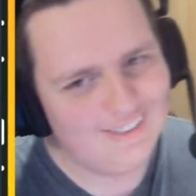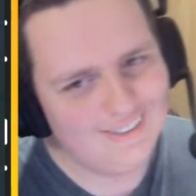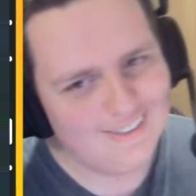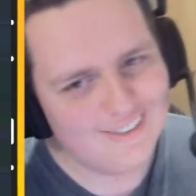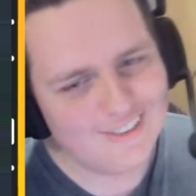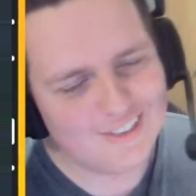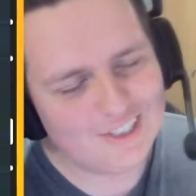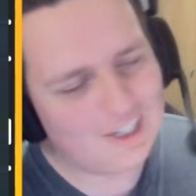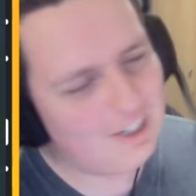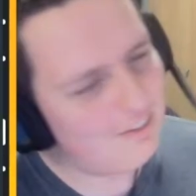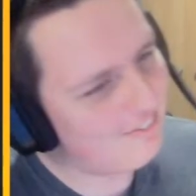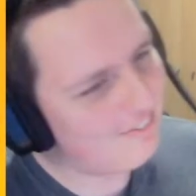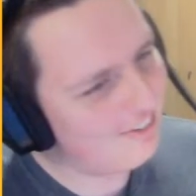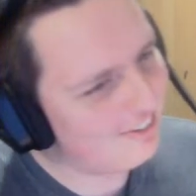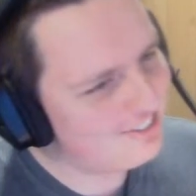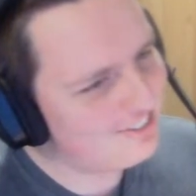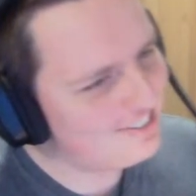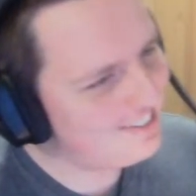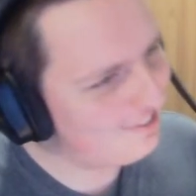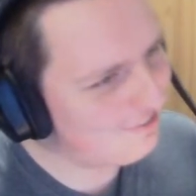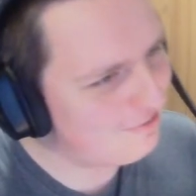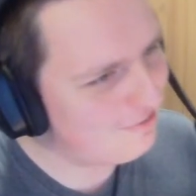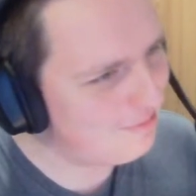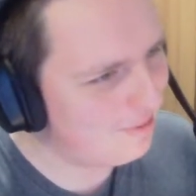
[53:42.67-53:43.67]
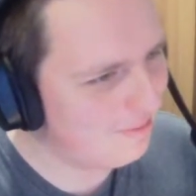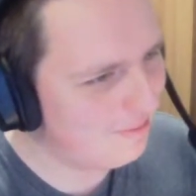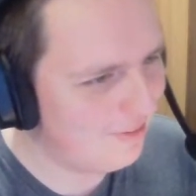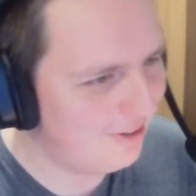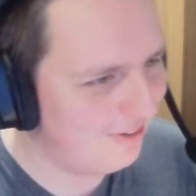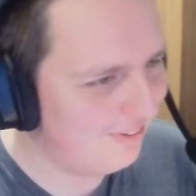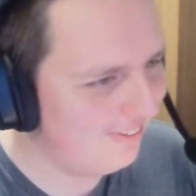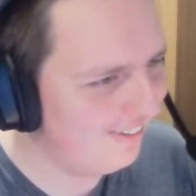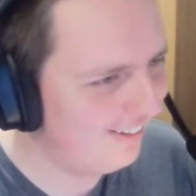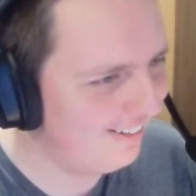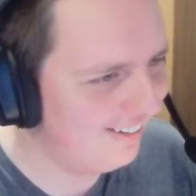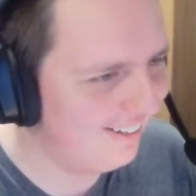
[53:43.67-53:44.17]
I'm not
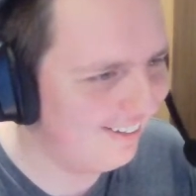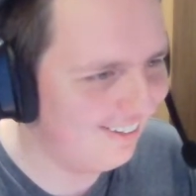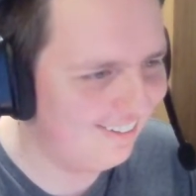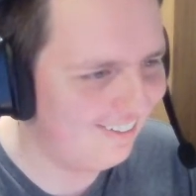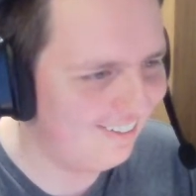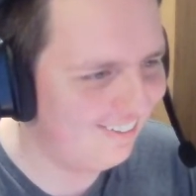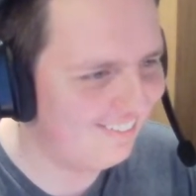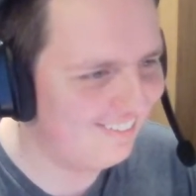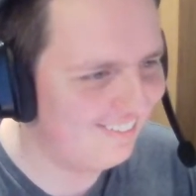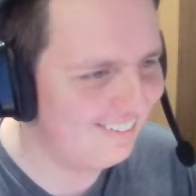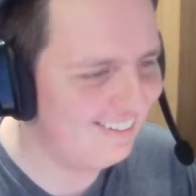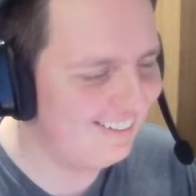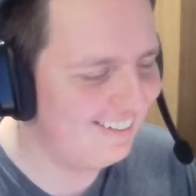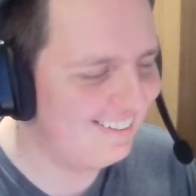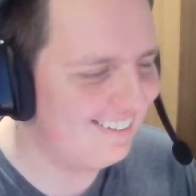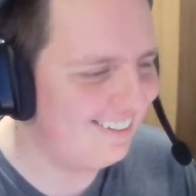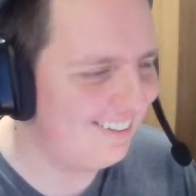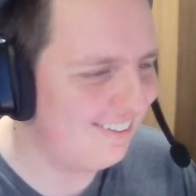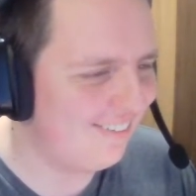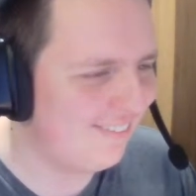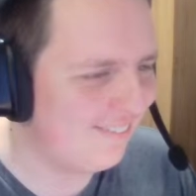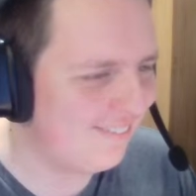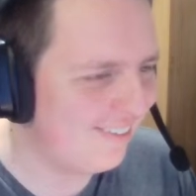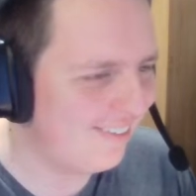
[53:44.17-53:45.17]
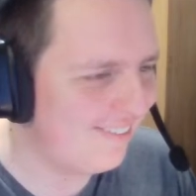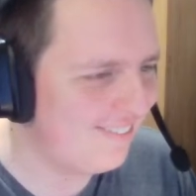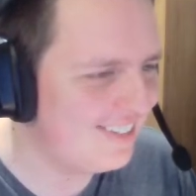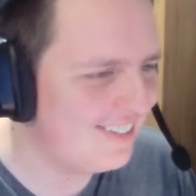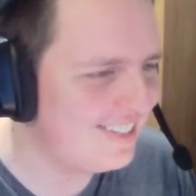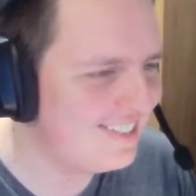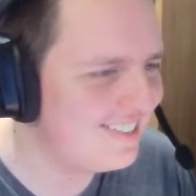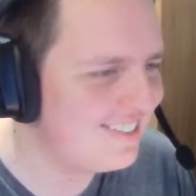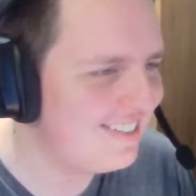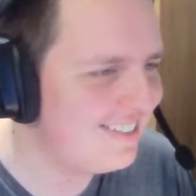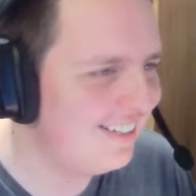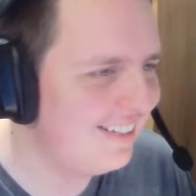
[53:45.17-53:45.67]
self-promoting, like, I
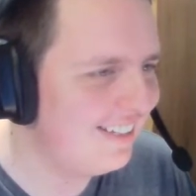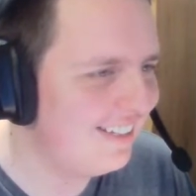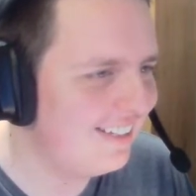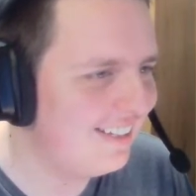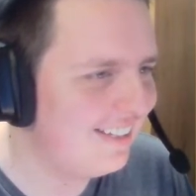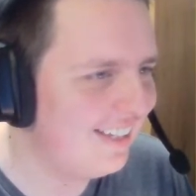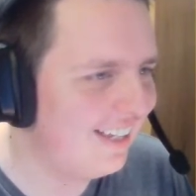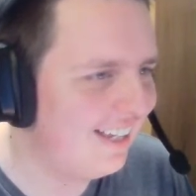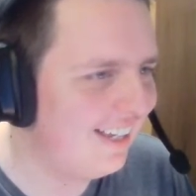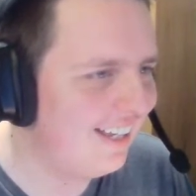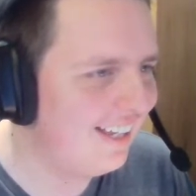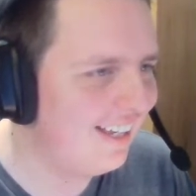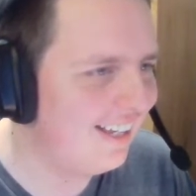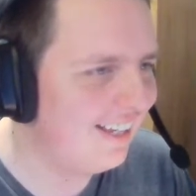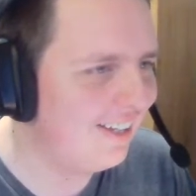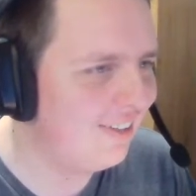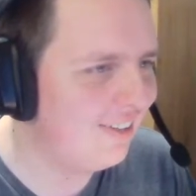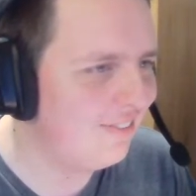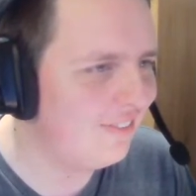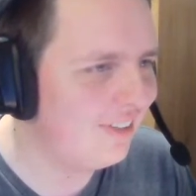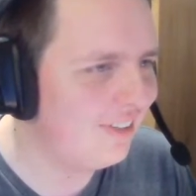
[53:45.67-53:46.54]
promise. Art.